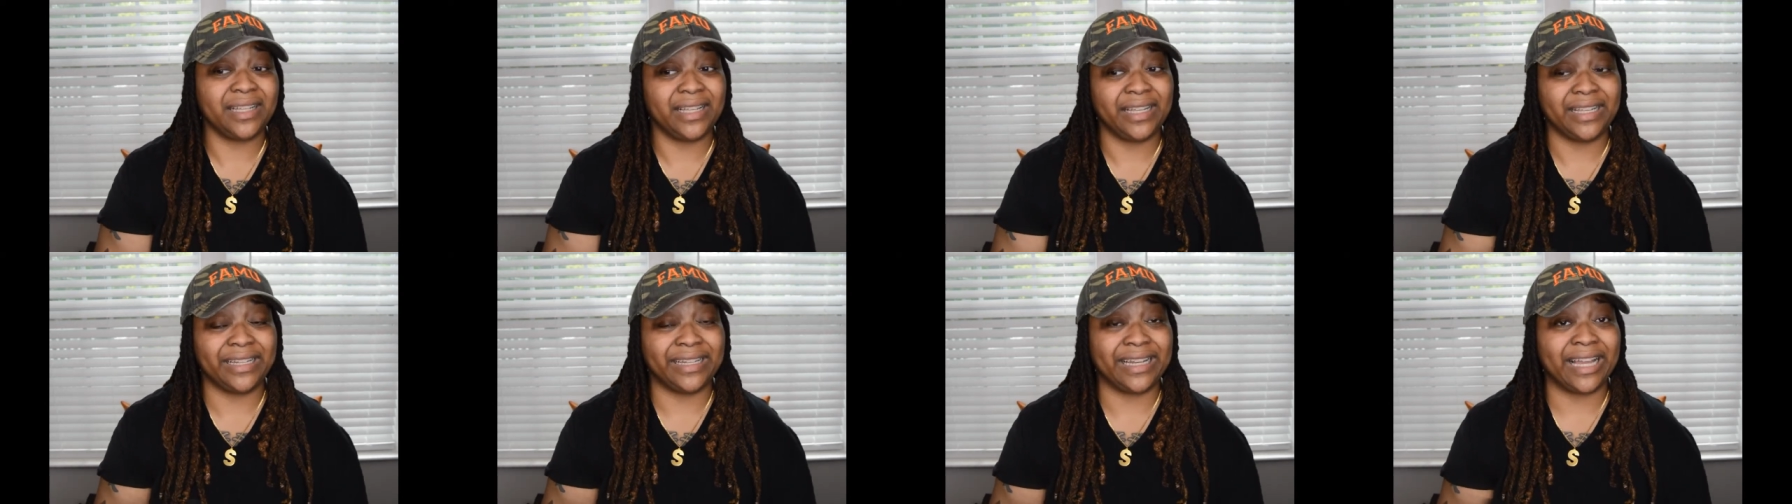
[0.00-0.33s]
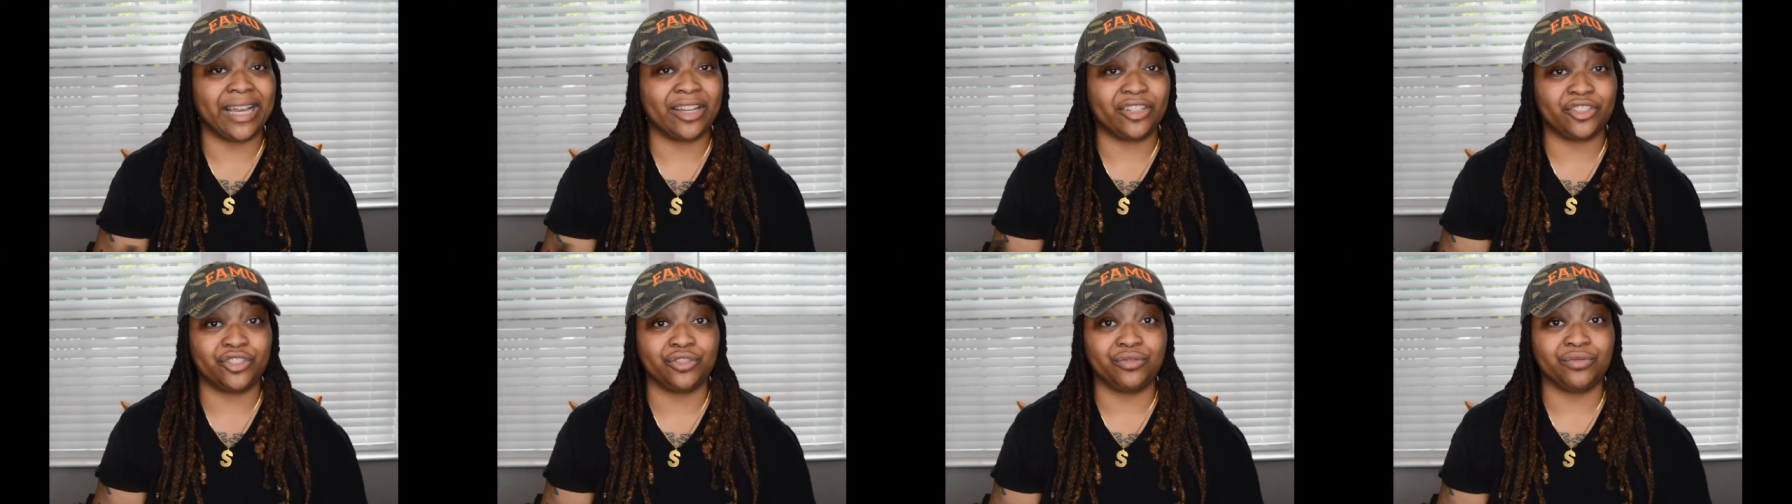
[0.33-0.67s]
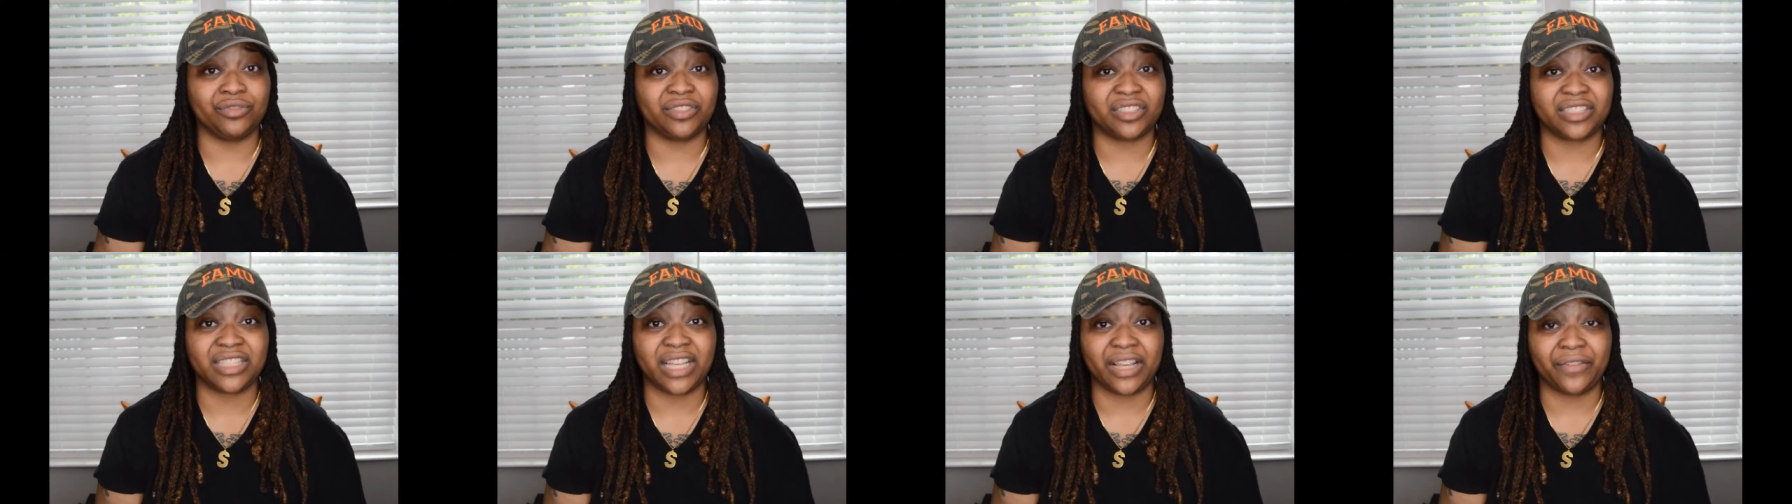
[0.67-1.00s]
and now
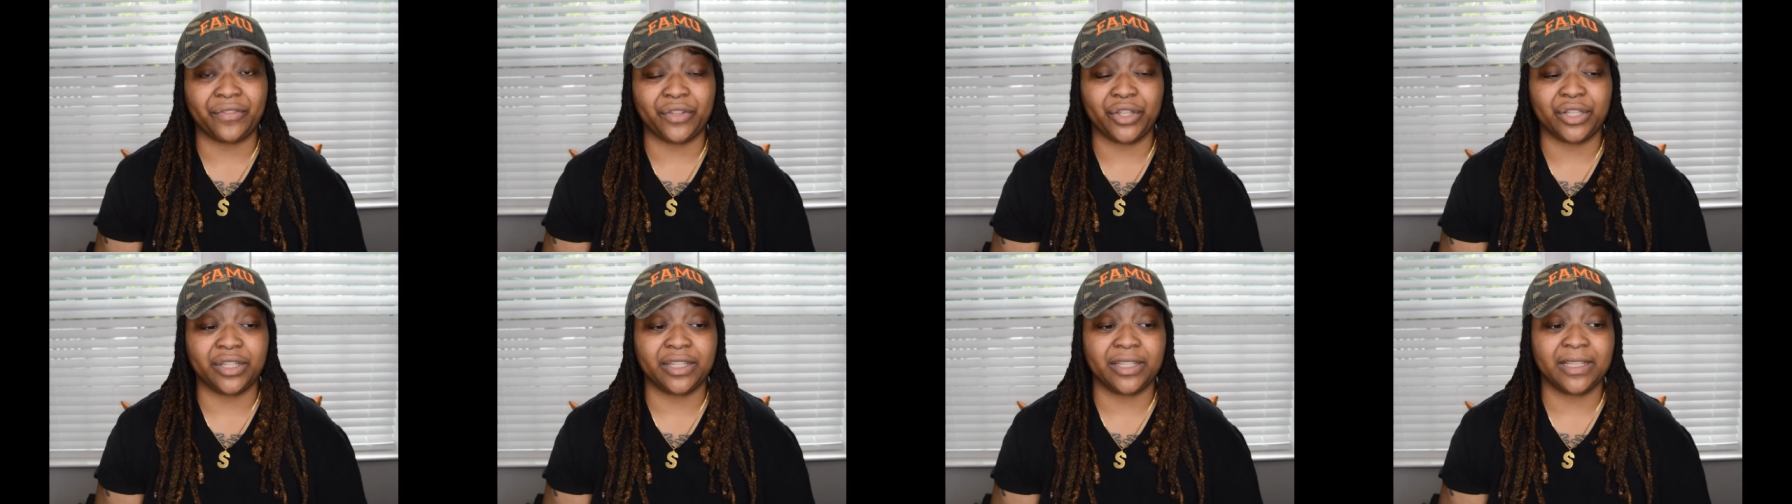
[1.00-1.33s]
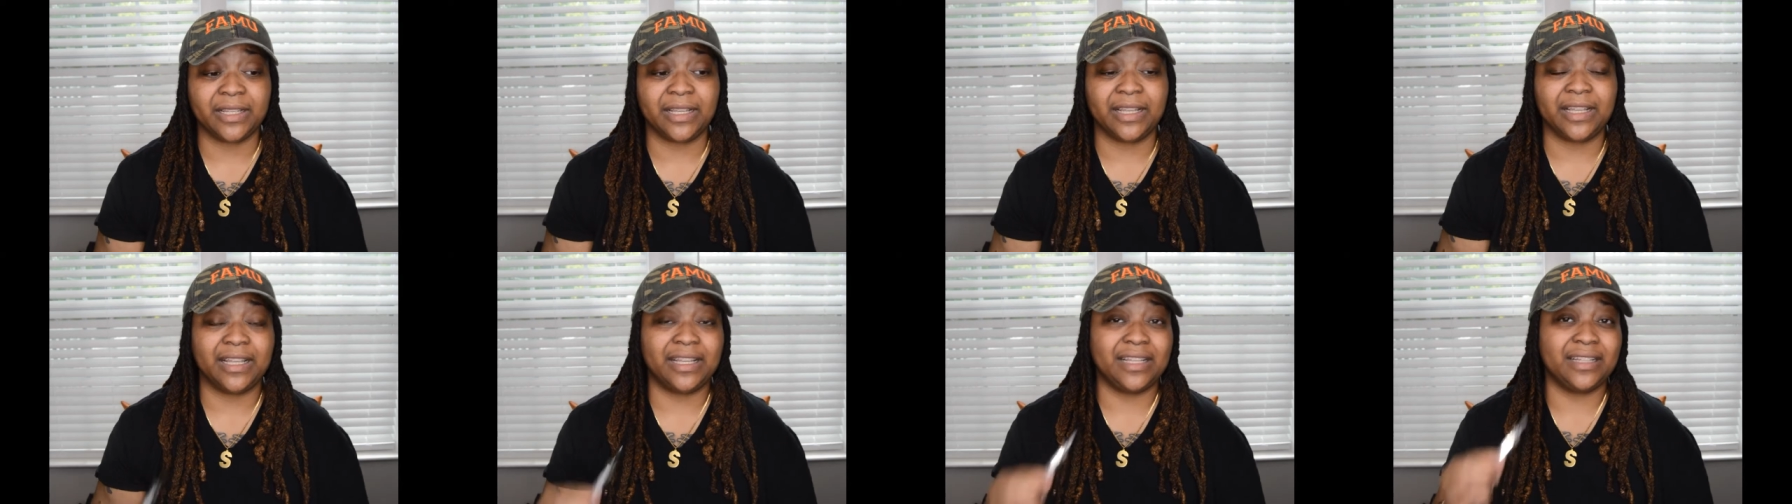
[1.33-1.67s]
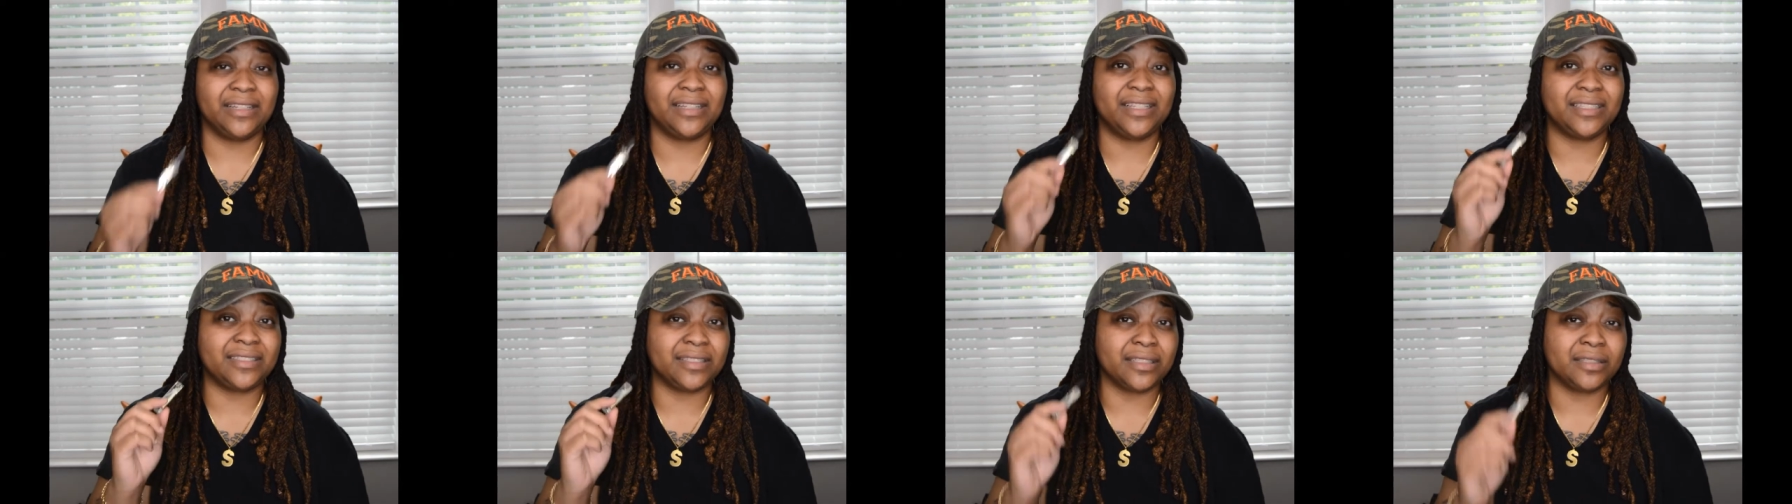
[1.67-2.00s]
June 7th.
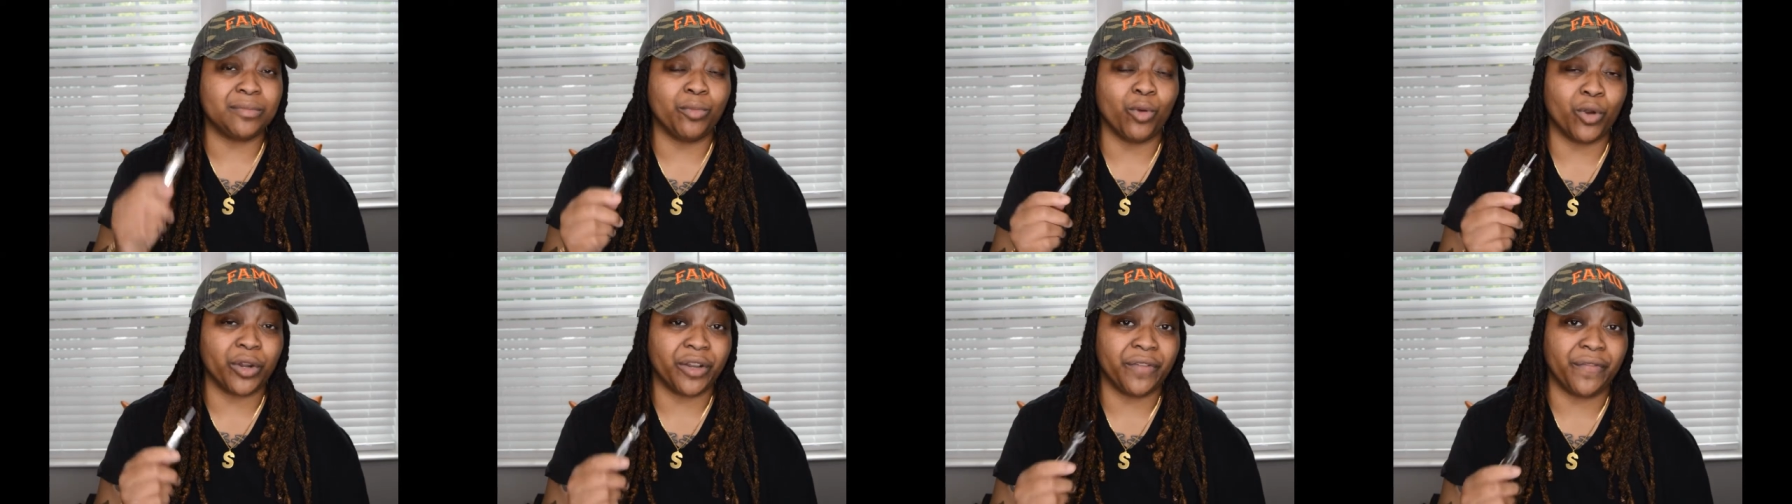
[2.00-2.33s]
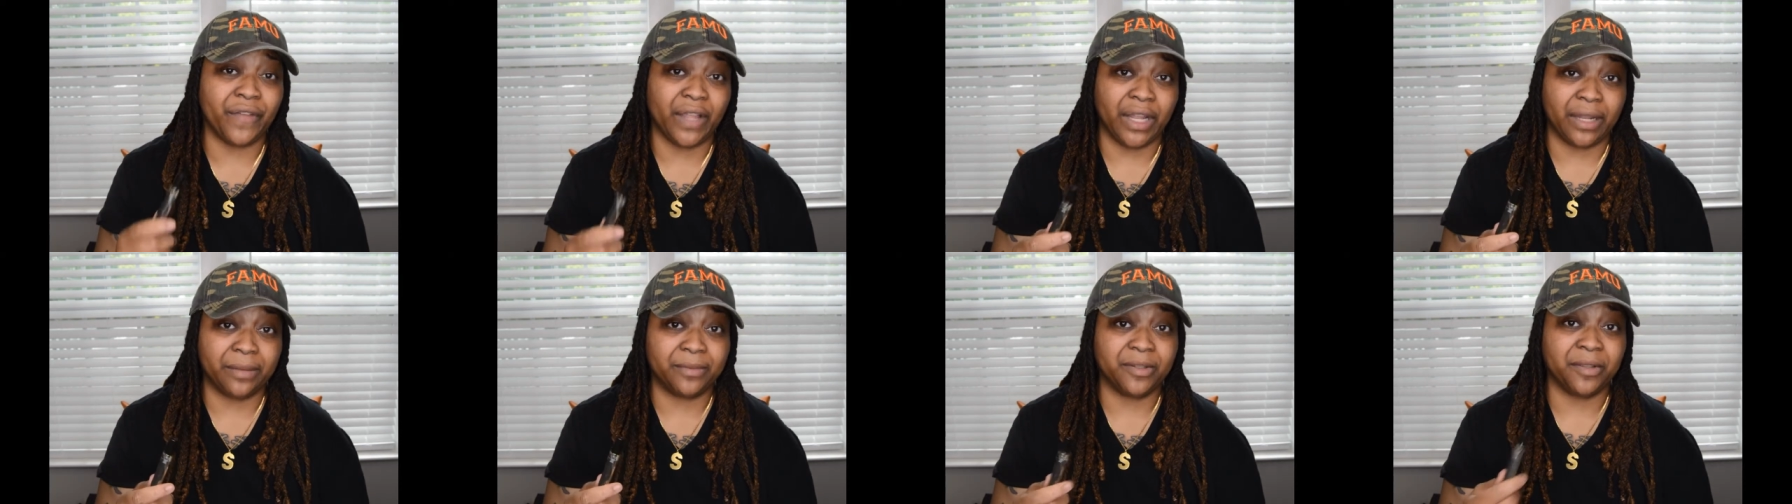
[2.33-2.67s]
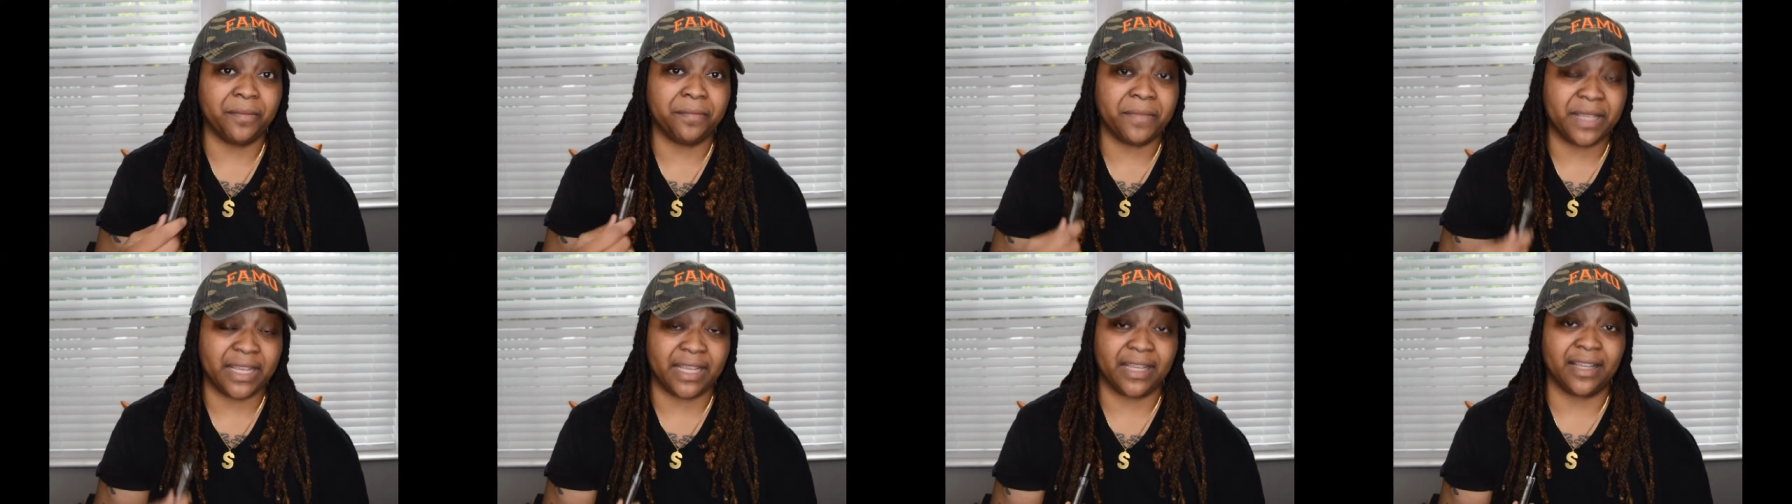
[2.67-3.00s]
This is more developed
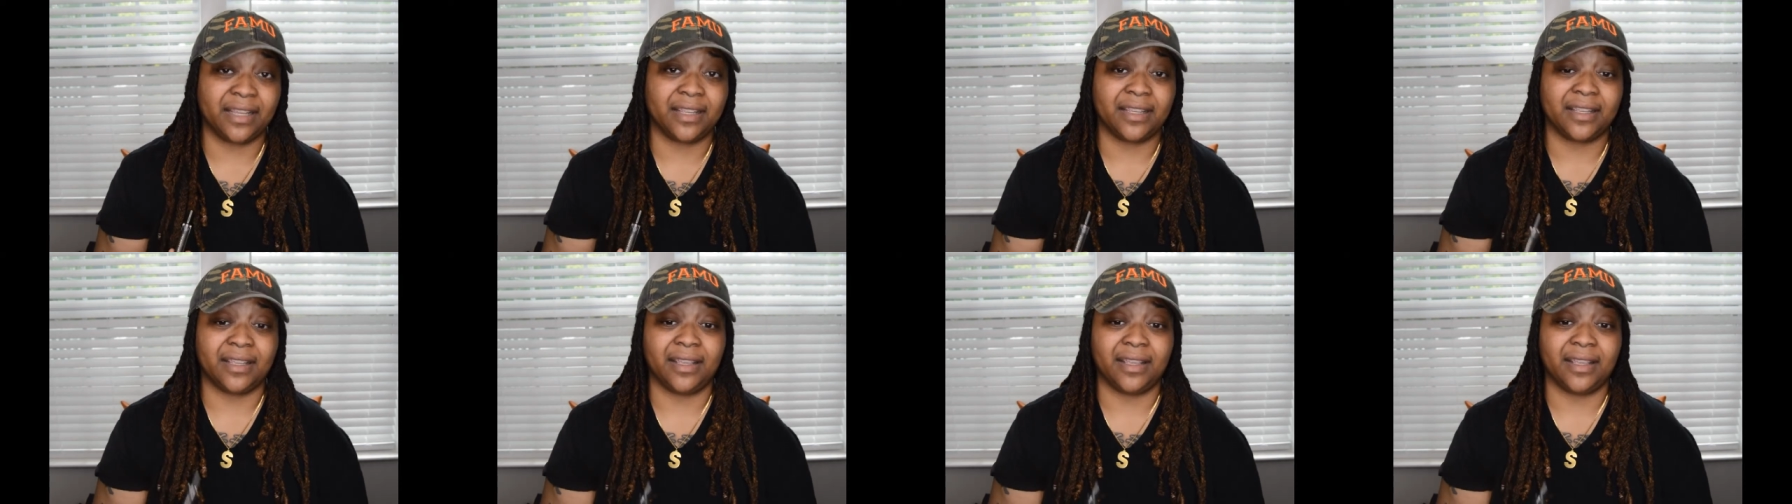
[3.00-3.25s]
to me.